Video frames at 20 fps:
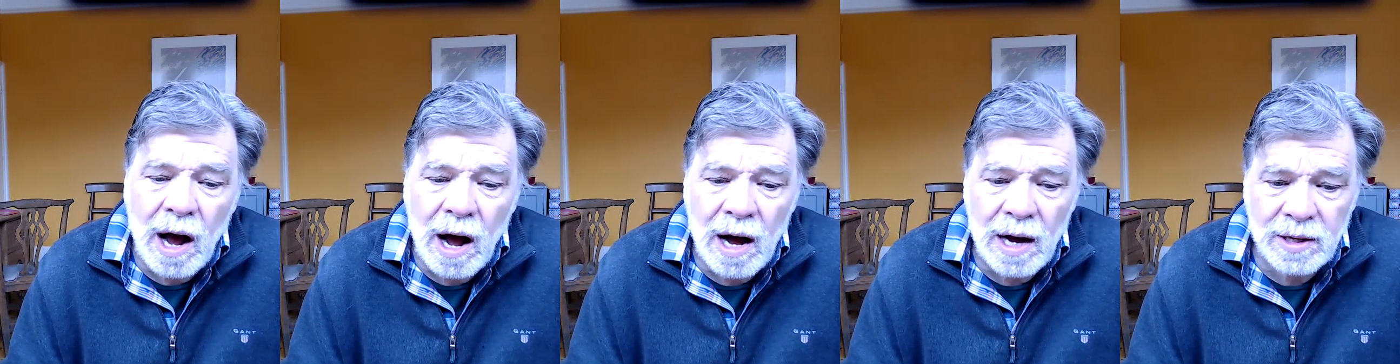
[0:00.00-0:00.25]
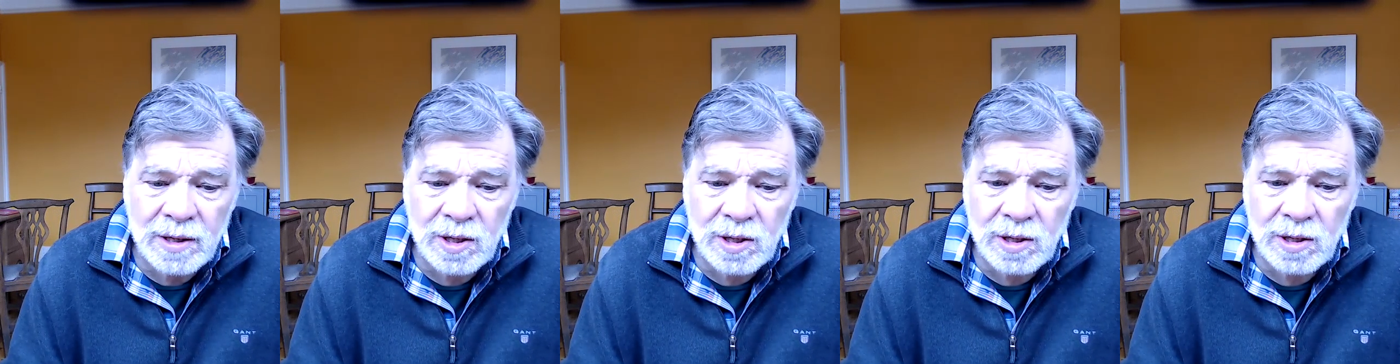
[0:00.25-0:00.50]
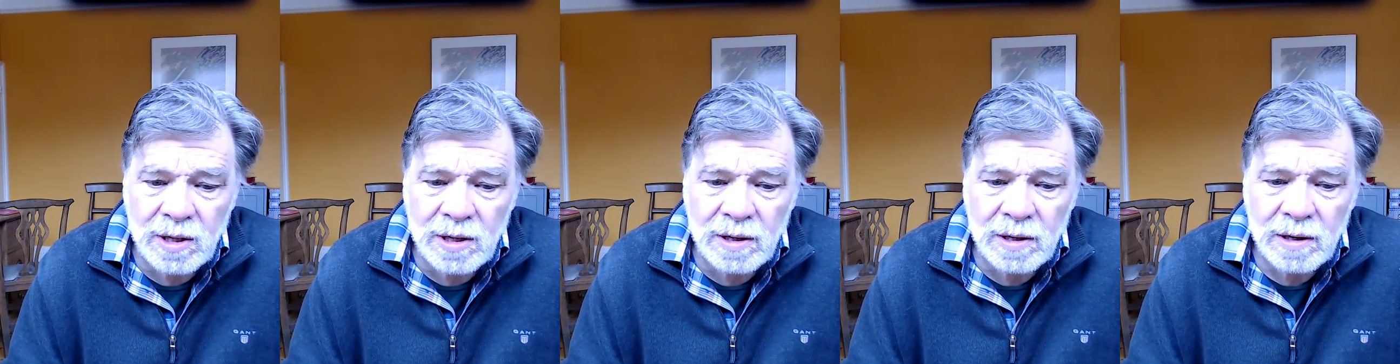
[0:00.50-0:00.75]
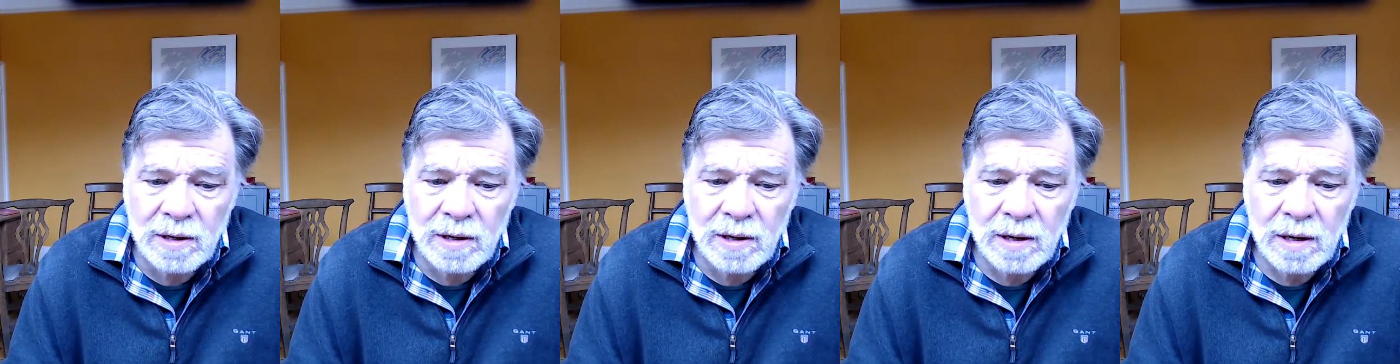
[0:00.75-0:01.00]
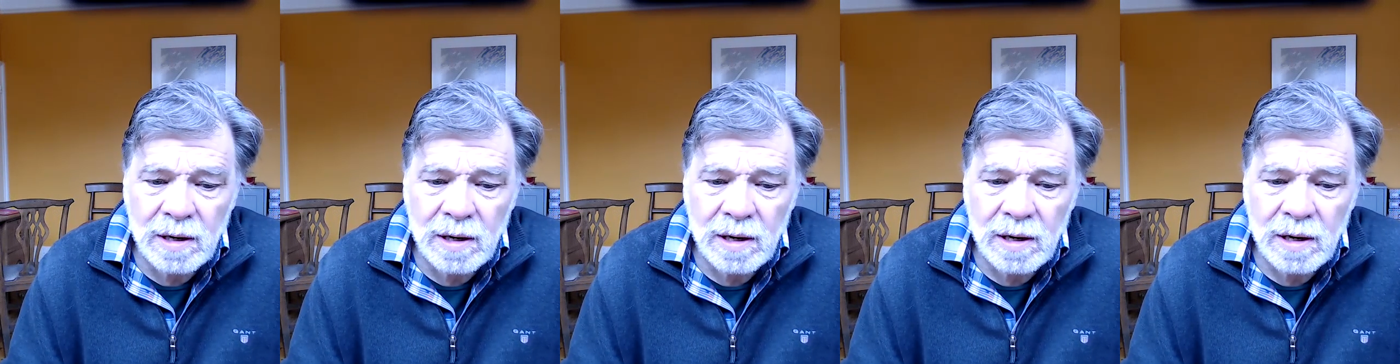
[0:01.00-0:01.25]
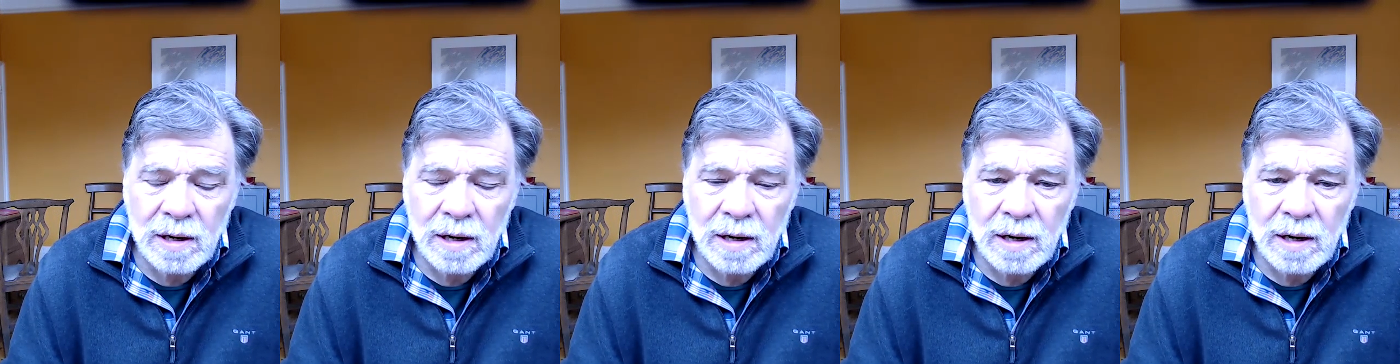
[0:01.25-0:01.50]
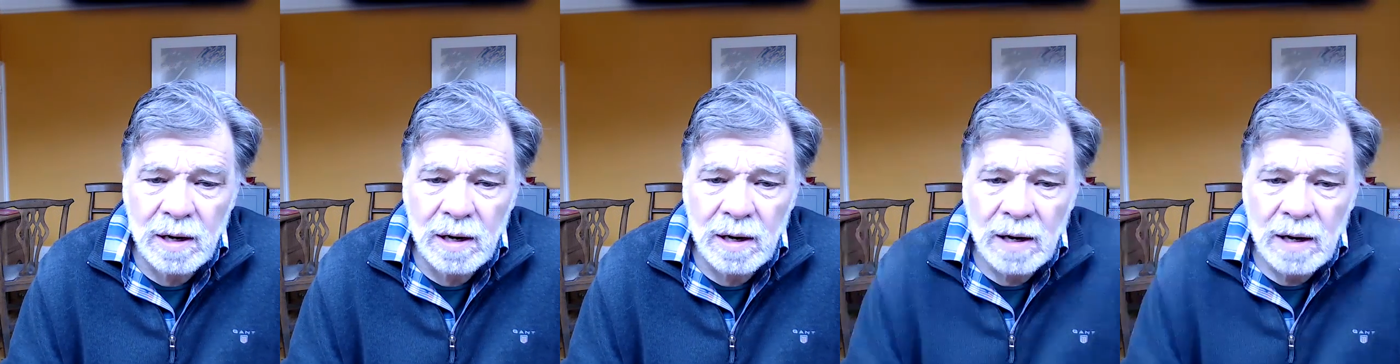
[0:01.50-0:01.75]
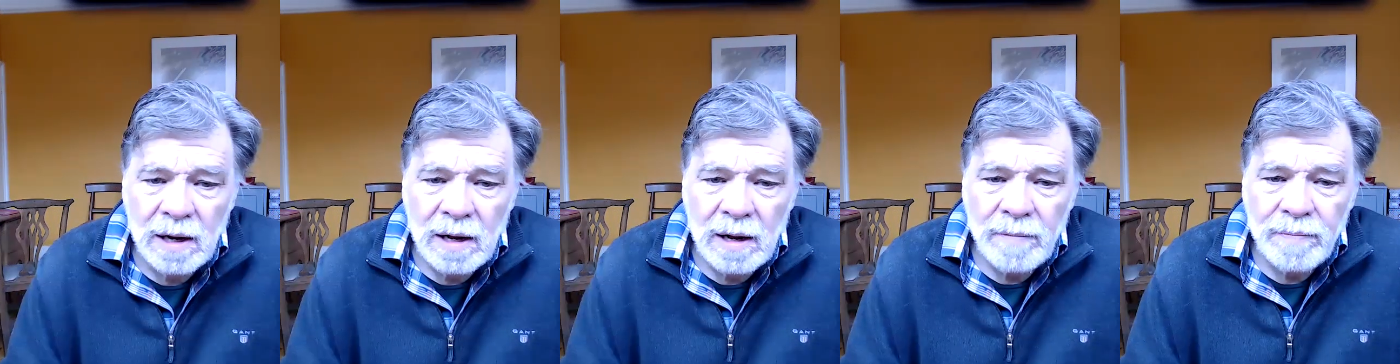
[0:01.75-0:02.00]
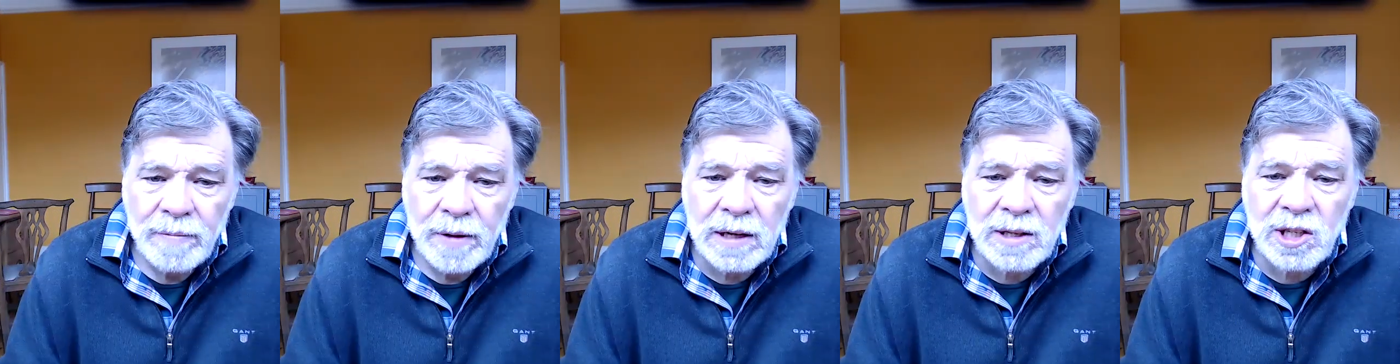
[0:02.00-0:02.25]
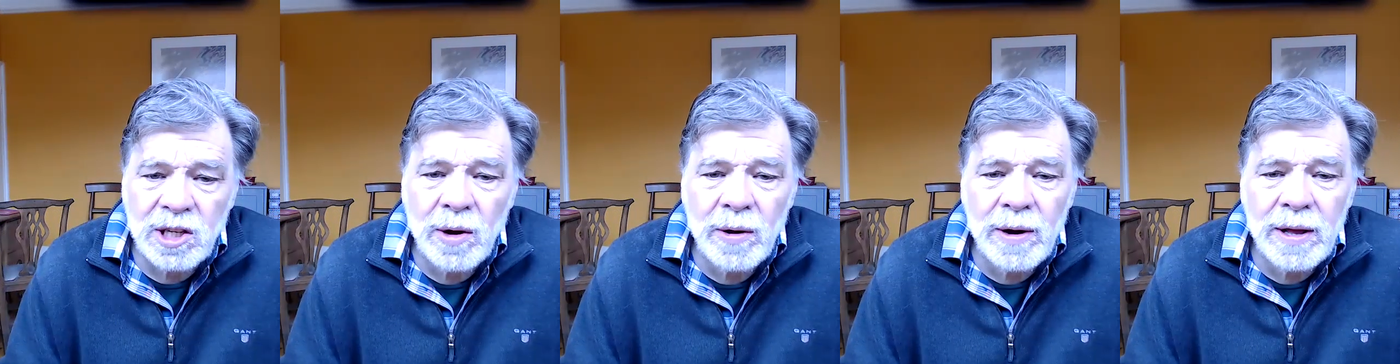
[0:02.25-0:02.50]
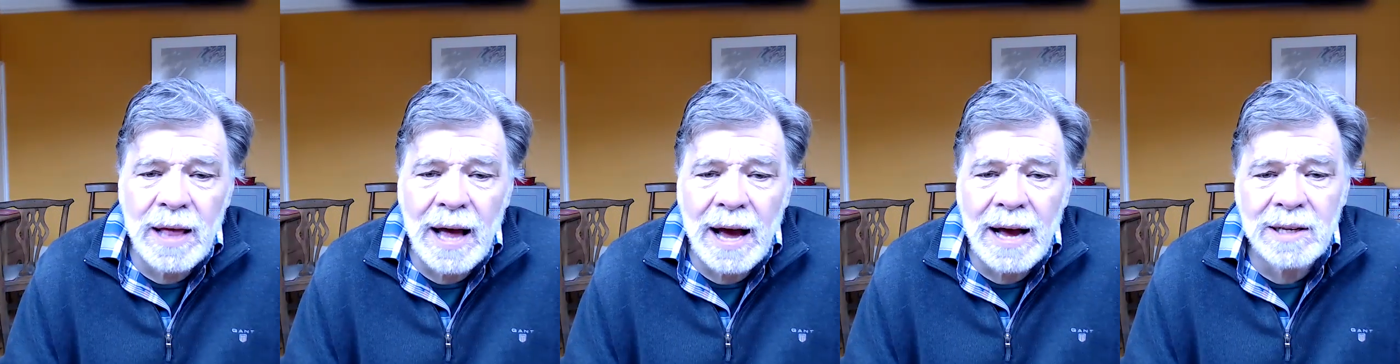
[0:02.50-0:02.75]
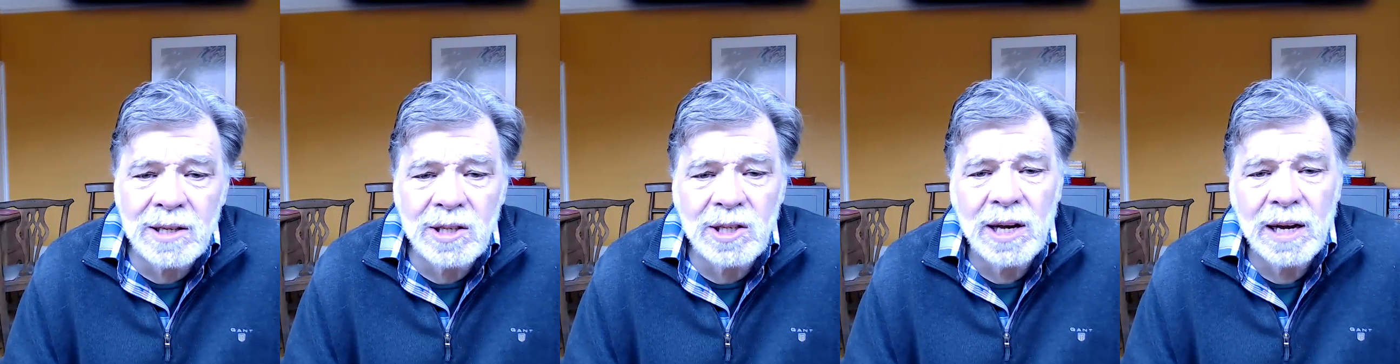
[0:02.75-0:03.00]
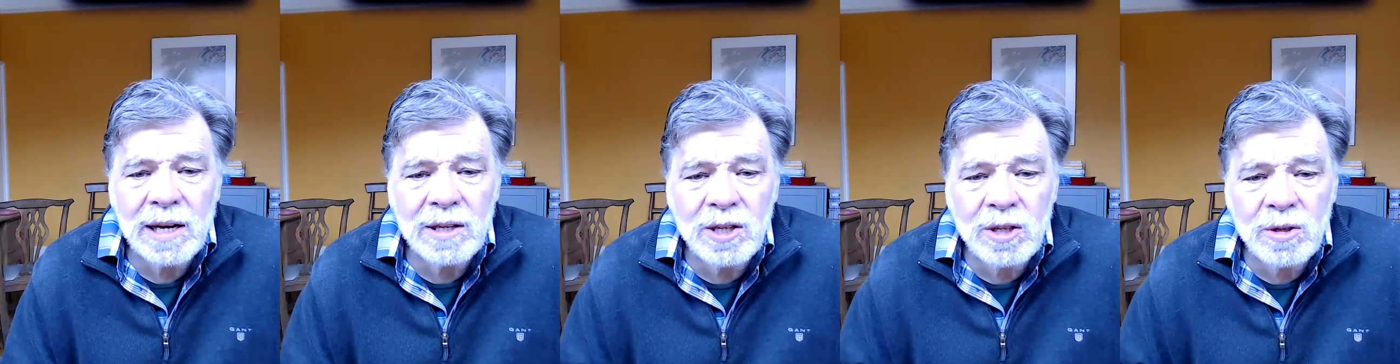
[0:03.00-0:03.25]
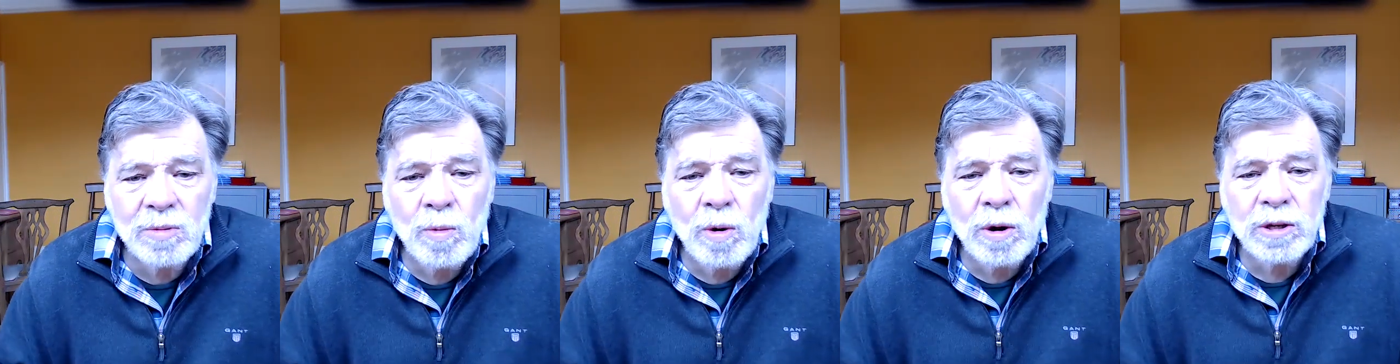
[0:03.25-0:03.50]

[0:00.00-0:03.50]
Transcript: ask. And so, in that sense,